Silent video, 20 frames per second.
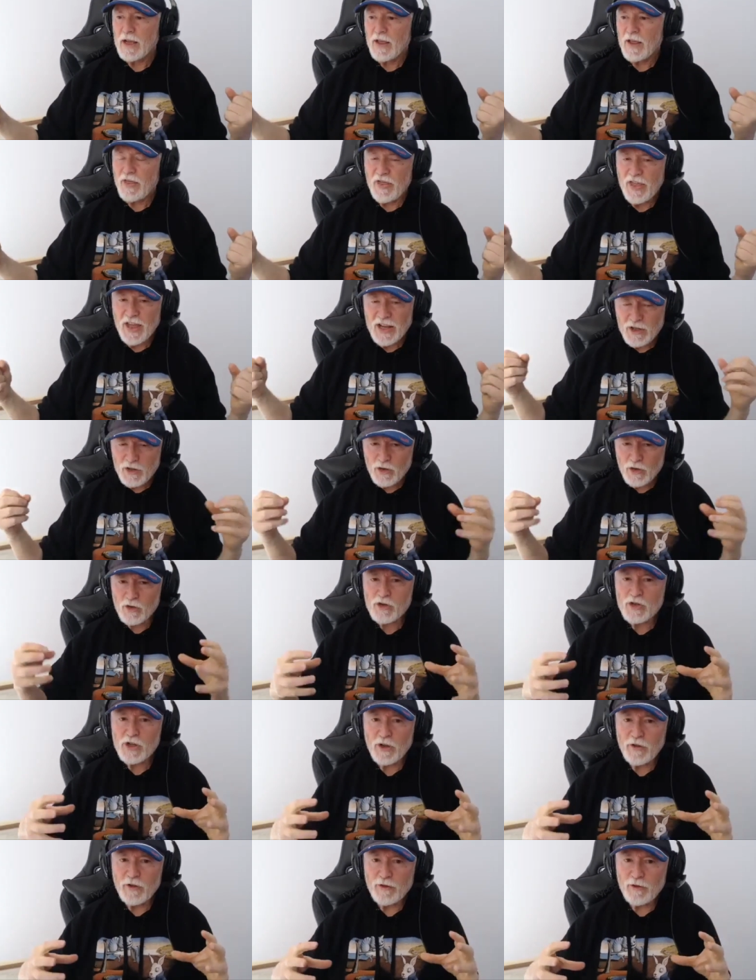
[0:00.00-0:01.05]
That's
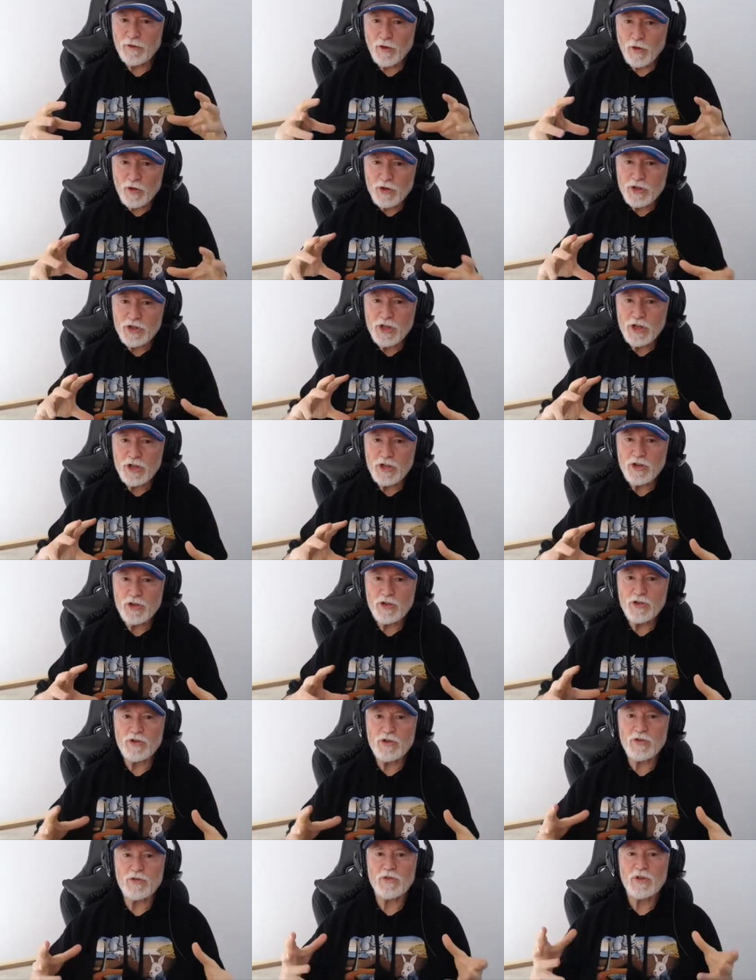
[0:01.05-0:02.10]
also forcing
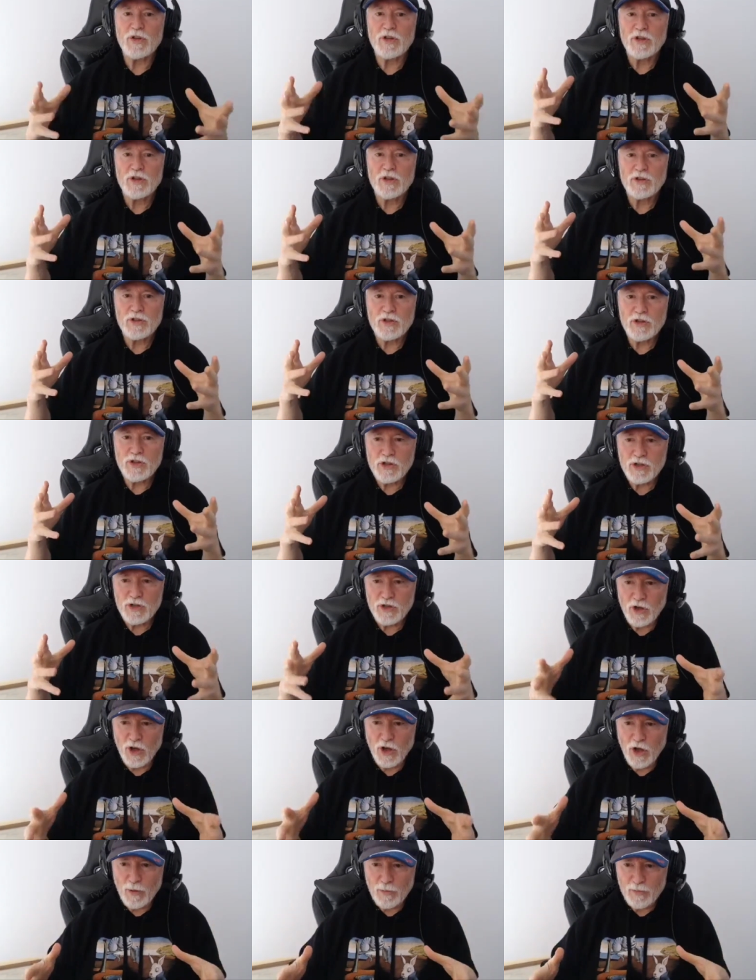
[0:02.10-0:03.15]
you to
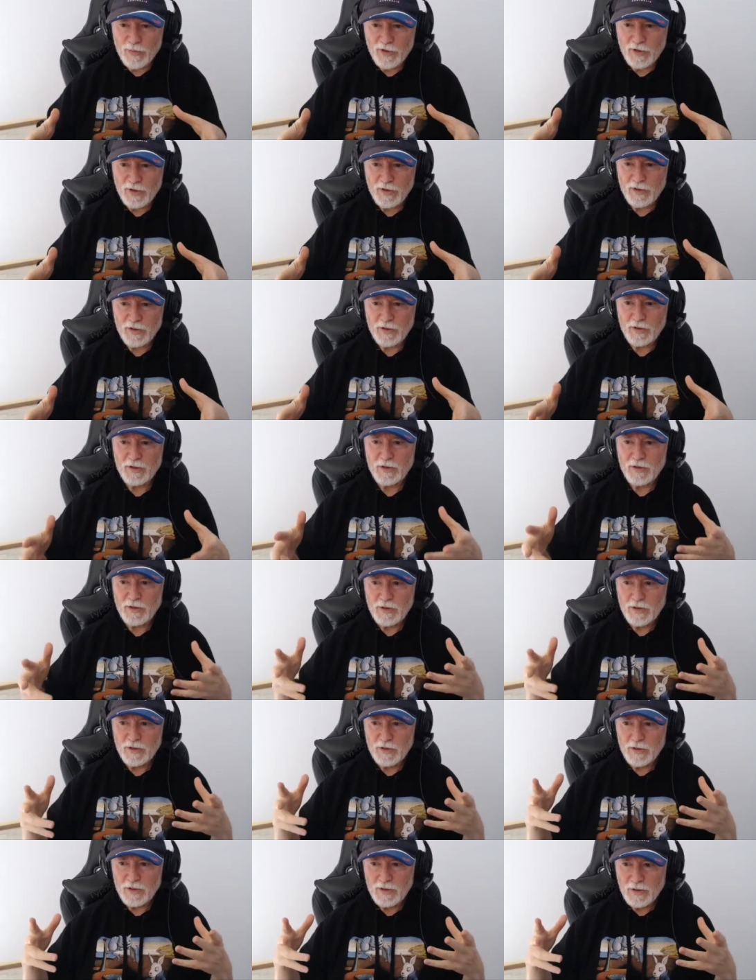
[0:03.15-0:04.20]
stop,
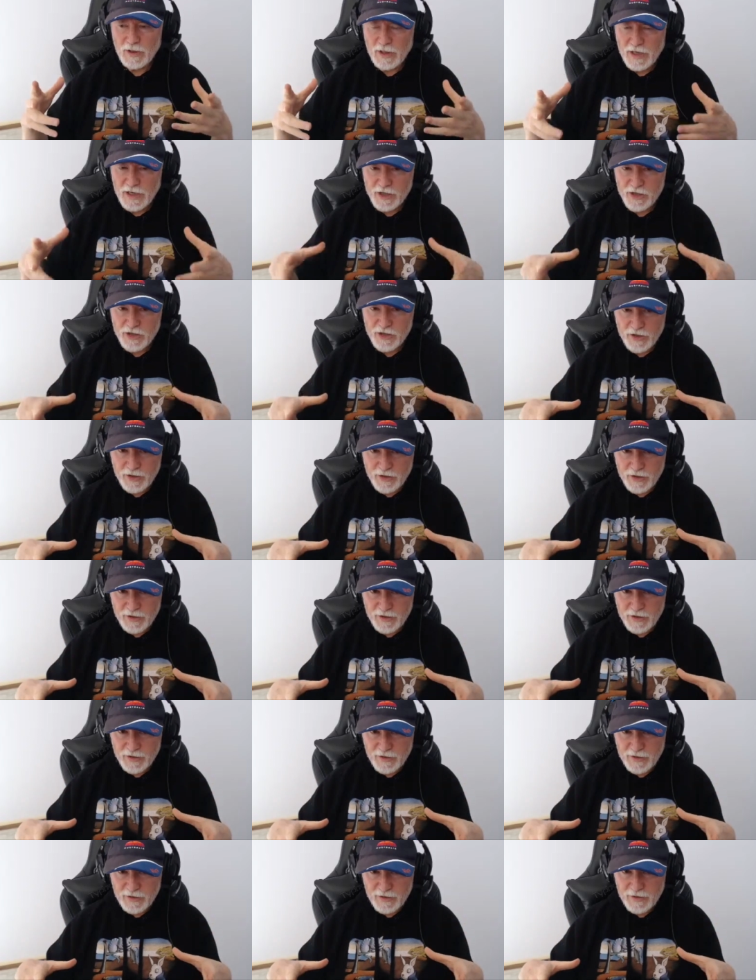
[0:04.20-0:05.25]

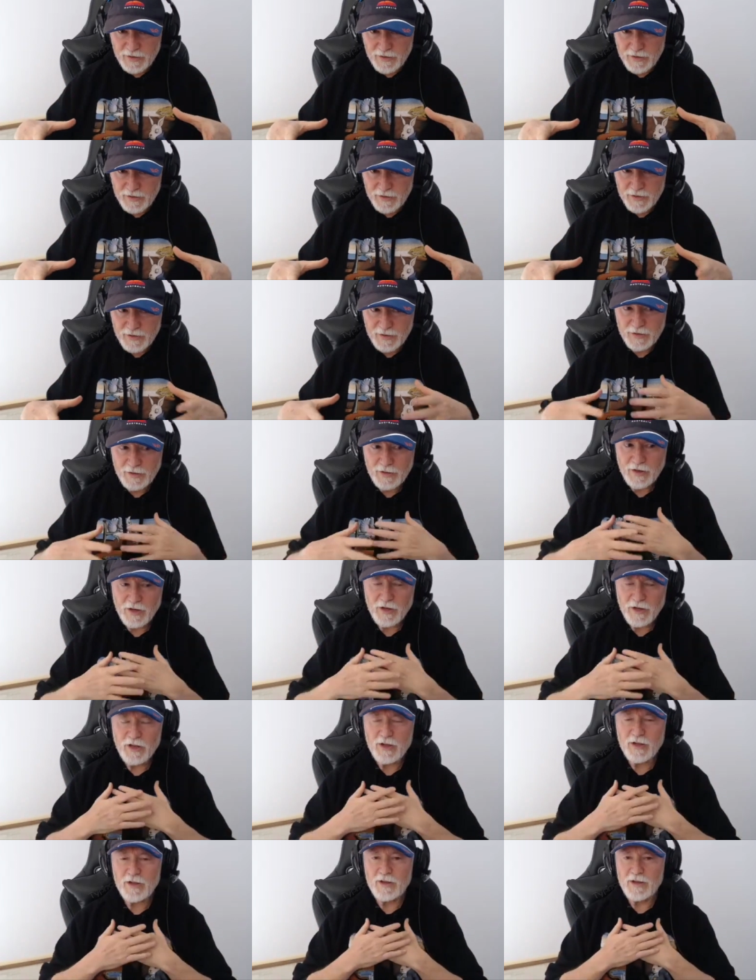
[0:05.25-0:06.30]
listen, and I
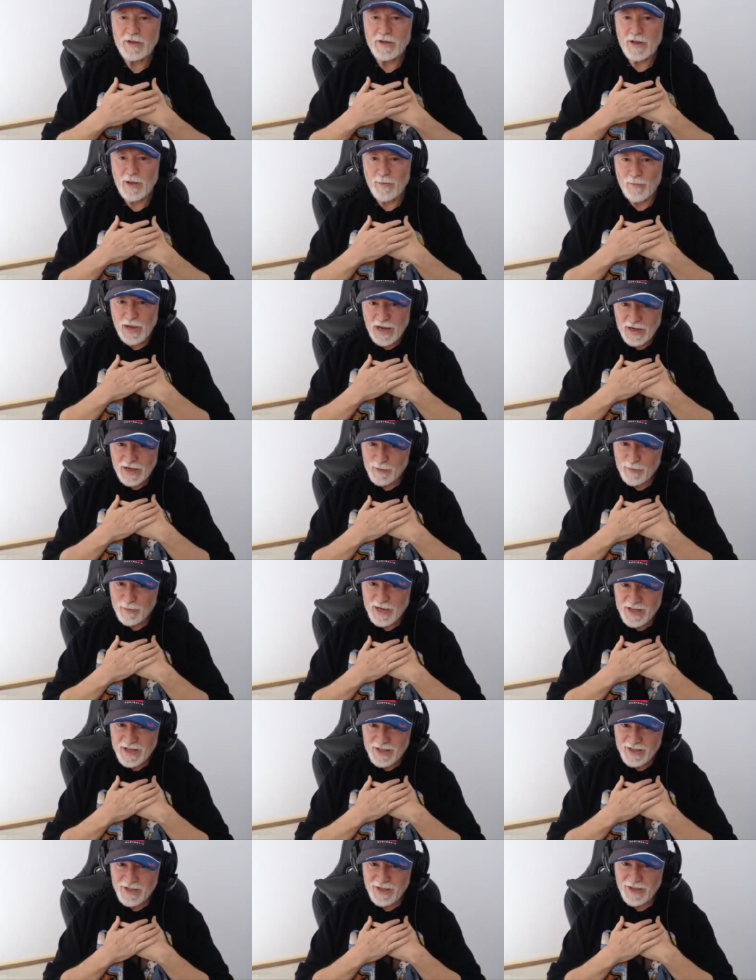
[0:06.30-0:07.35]
come back to
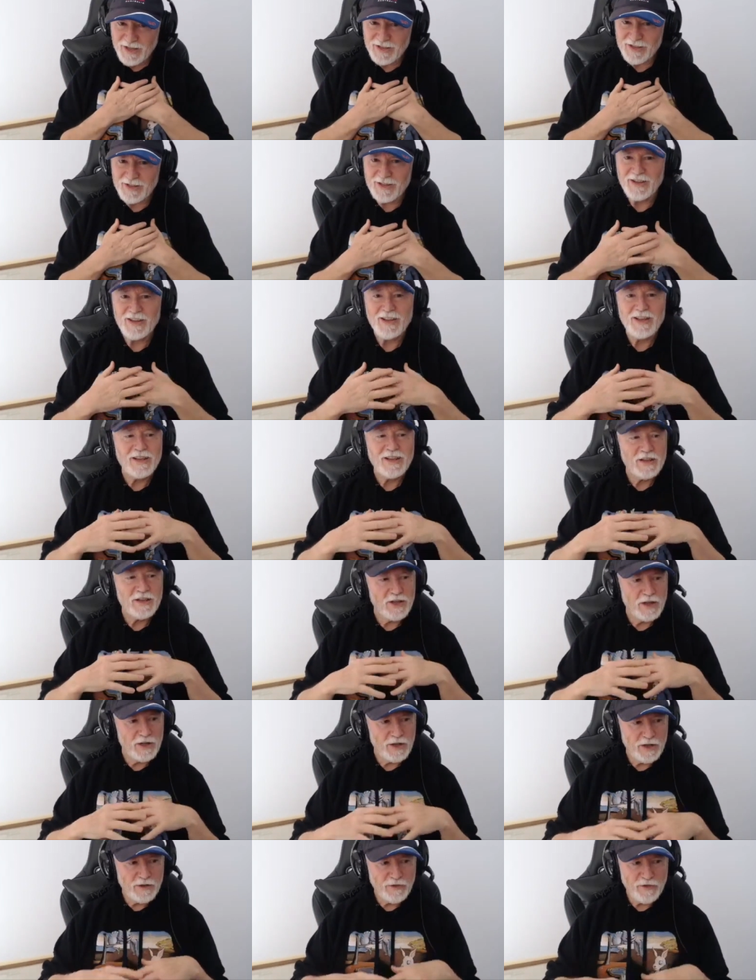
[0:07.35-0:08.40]
basics, go
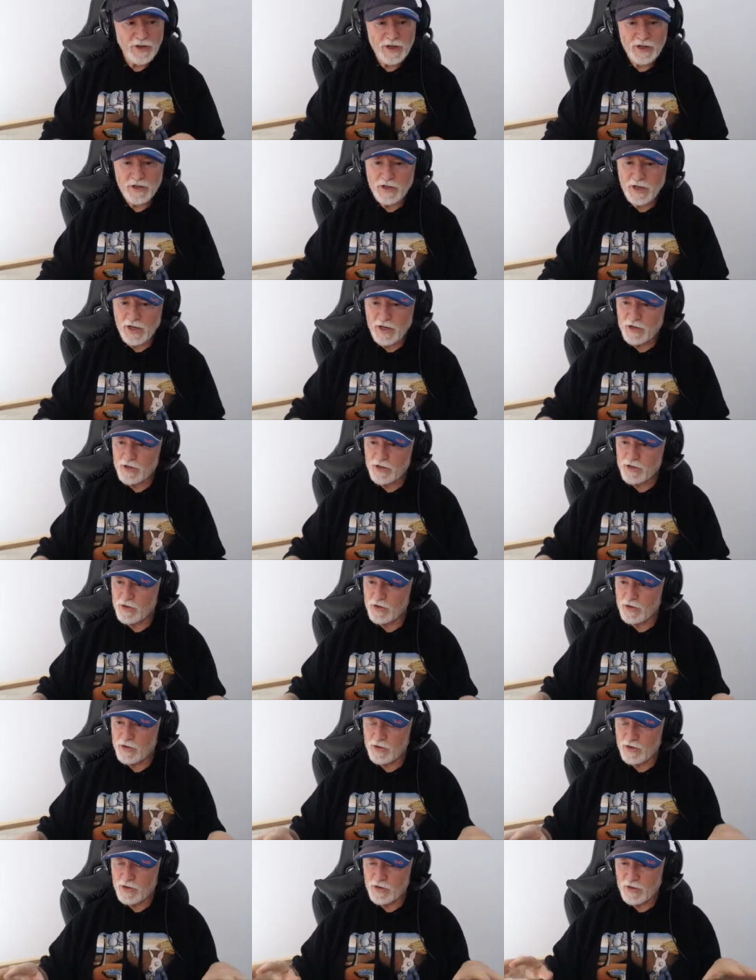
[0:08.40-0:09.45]
to your
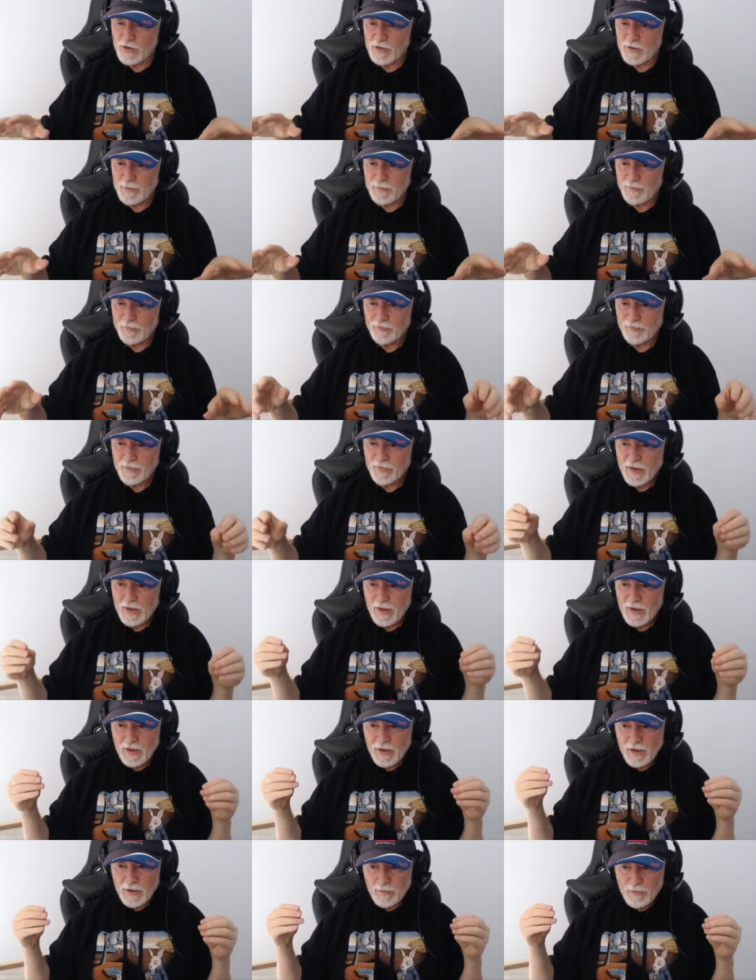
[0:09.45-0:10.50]
foundations.
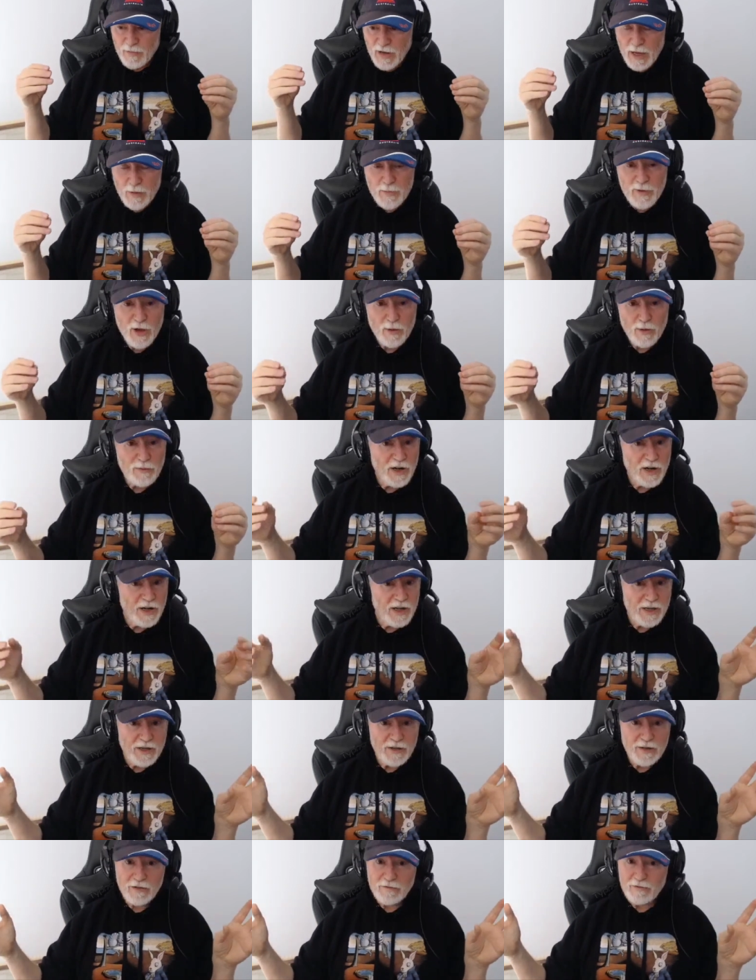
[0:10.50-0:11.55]
Maybe I'm
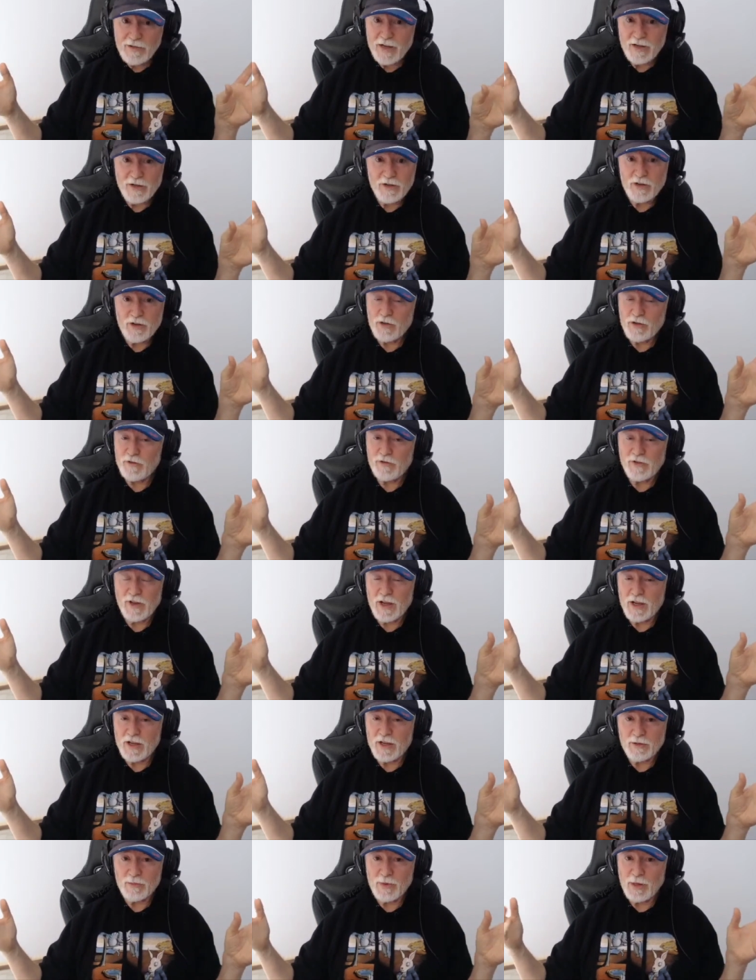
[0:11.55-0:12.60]
running around too
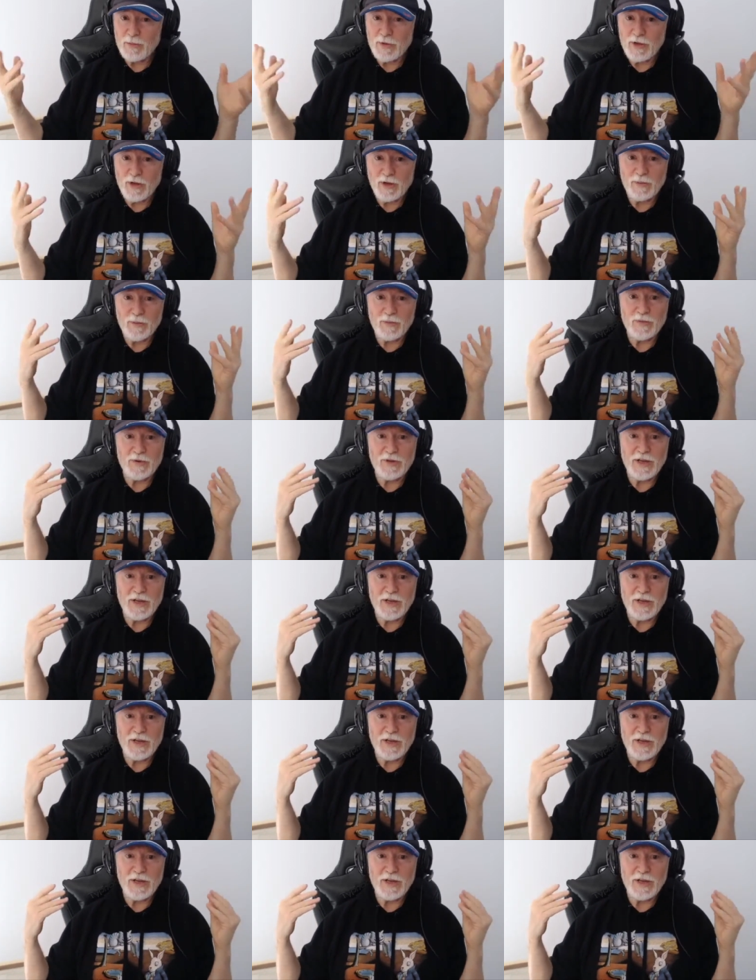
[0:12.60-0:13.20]
fast. Maybe I'm